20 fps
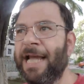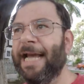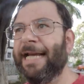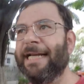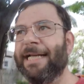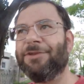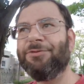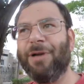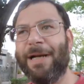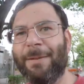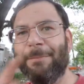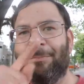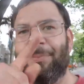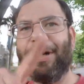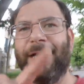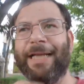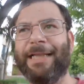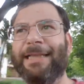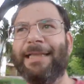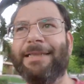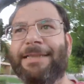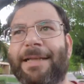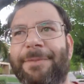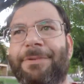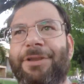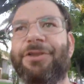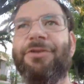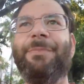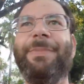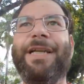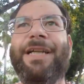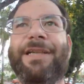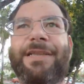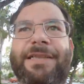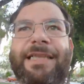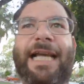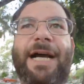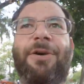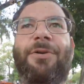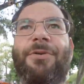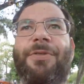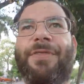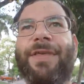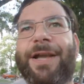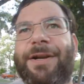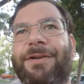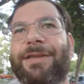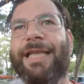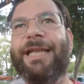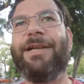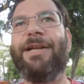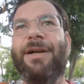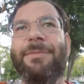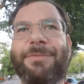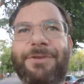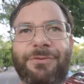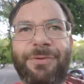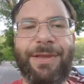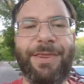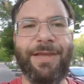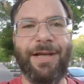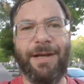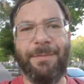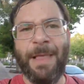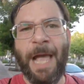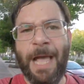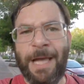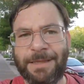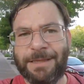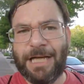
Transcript: And that's why I'm bringing this up too, because the whole thing that comes with um,